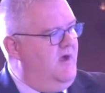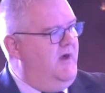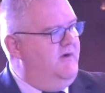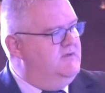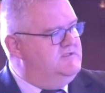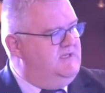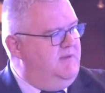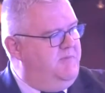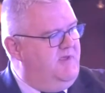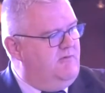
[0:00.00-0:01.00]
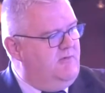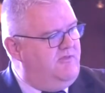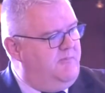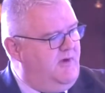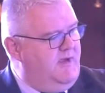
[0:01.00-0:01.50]
higher GDP
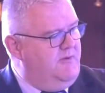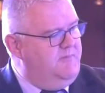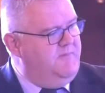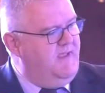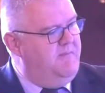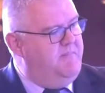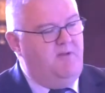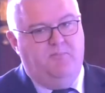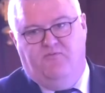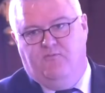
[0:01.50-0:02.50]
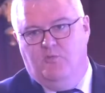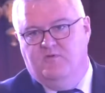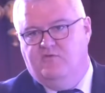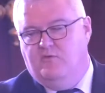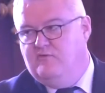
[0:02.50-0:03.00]
growth per annum, and better
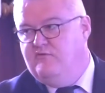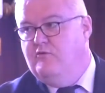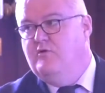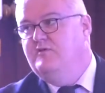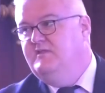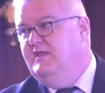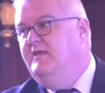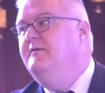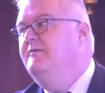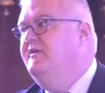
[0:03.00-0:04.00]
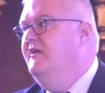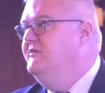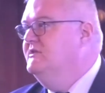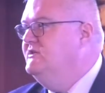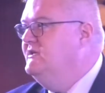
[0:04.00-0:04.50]
performance also on the
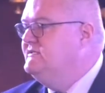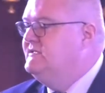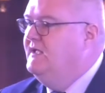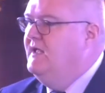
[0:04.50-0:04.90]
SDGs.